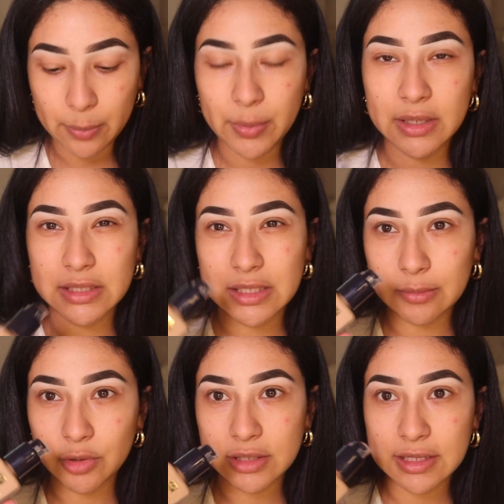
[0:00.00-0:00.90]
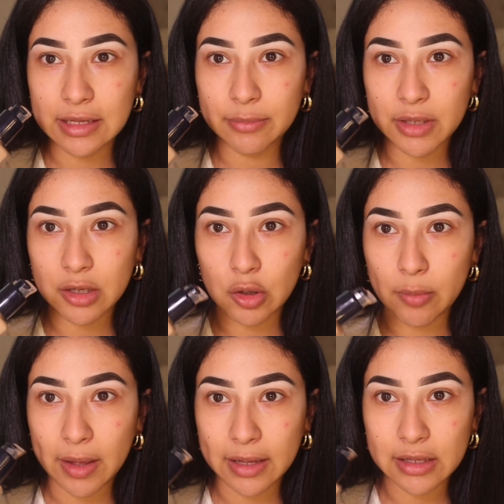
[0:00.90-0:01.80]
But summer, I think I'm gonna go
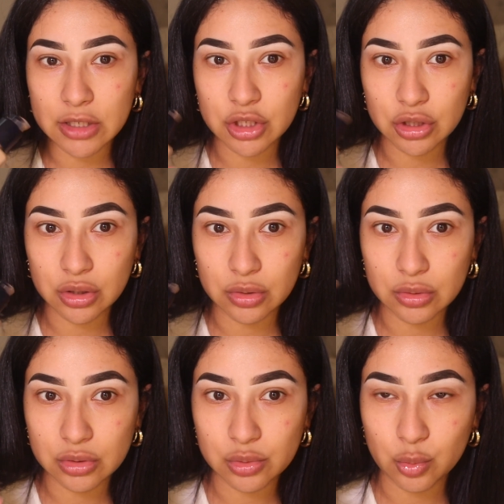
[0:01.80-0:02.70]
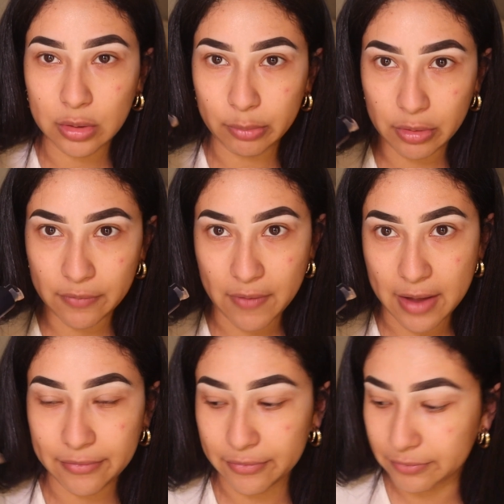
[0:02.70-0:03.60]
back to use
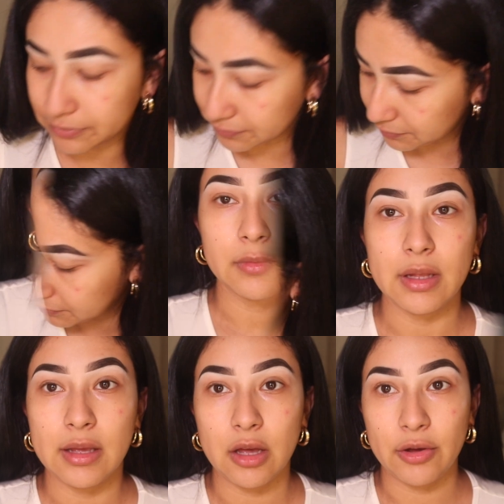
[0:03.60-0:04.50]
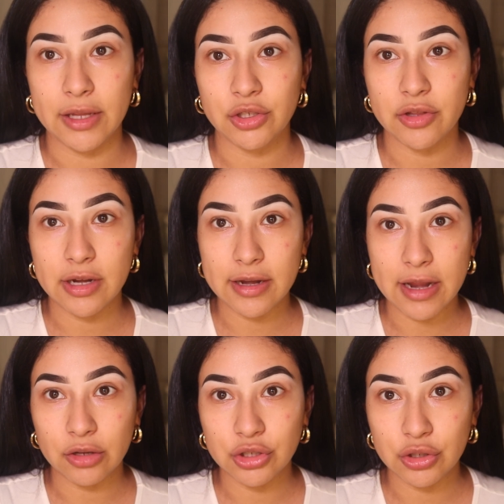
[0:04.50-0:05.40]
1.5. Okay, so then
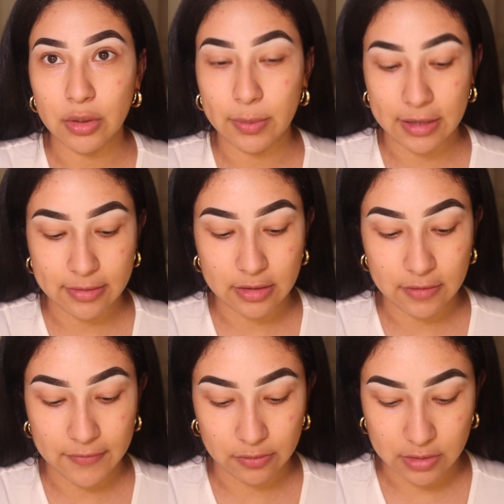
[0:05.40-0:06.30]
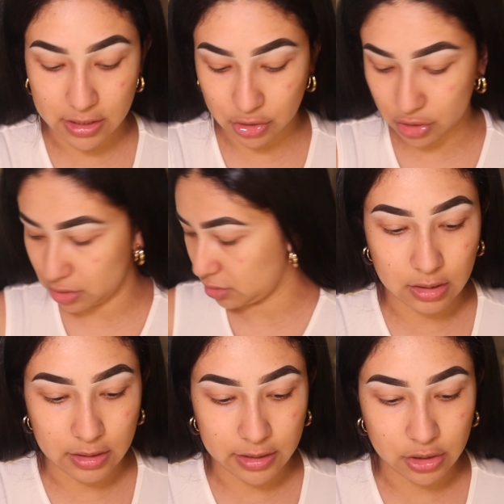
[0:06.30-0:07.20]
now to apply the foundation,
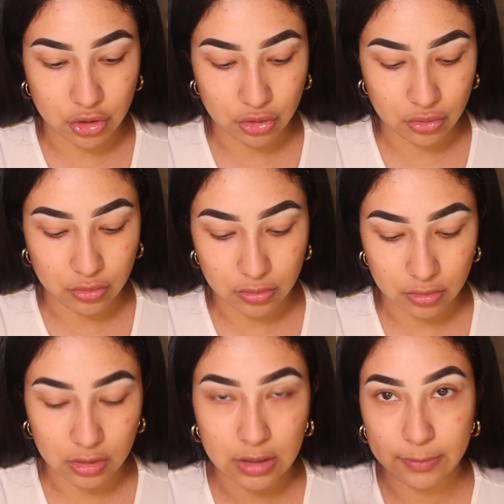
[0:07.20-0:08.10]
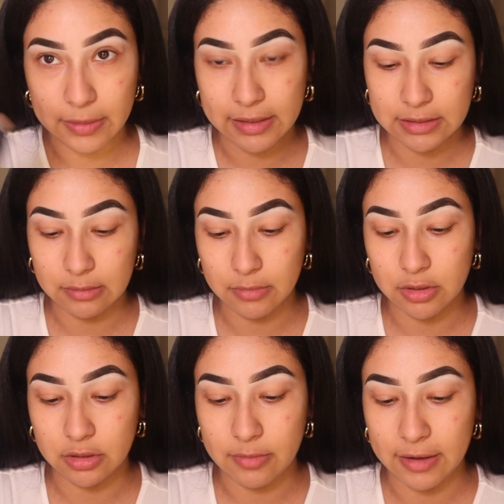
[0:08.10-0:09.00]
I do apply some
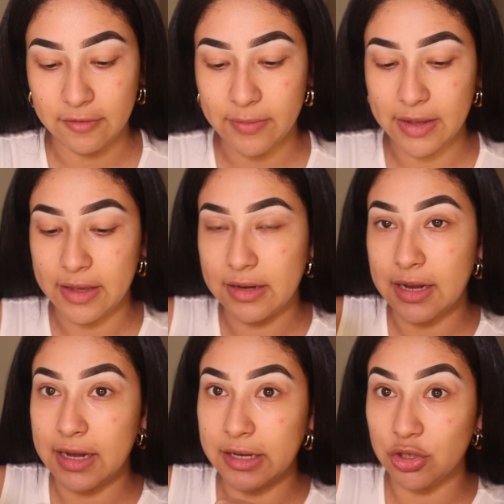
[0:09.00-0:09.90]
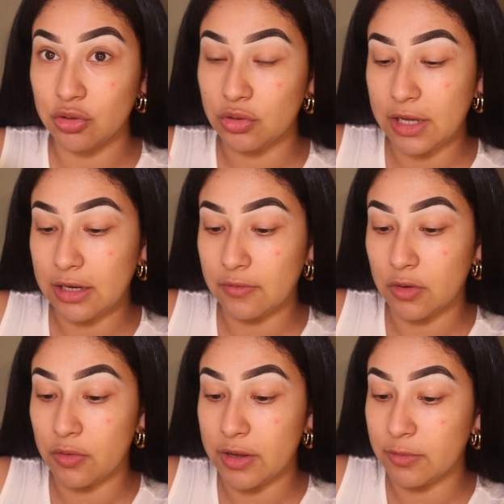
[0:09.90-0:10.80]
to the back of my hand, and I do kind of
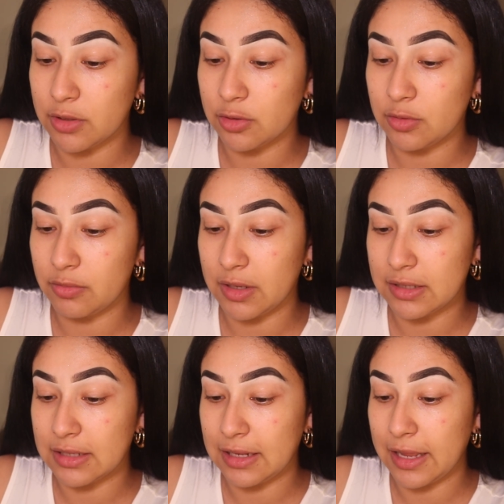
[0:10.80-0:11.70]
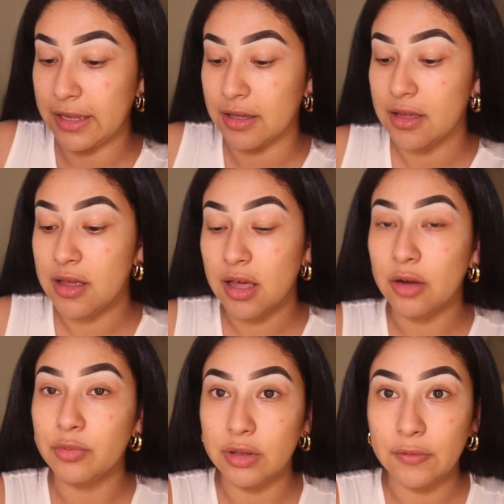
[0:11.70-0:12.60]
go in with this one because I like
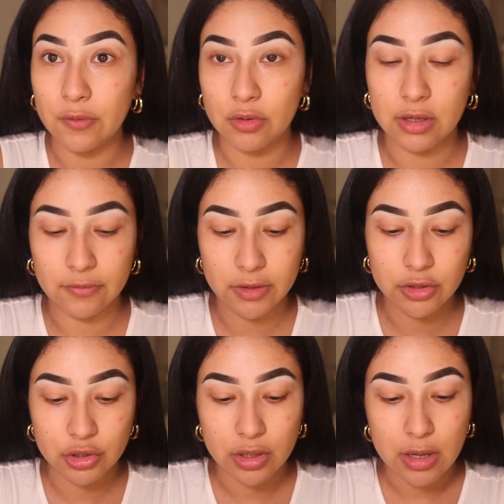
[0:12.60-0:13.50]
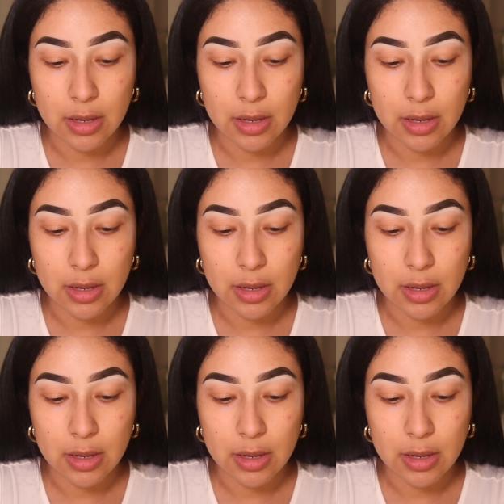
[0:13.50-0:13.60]
a really full coverage.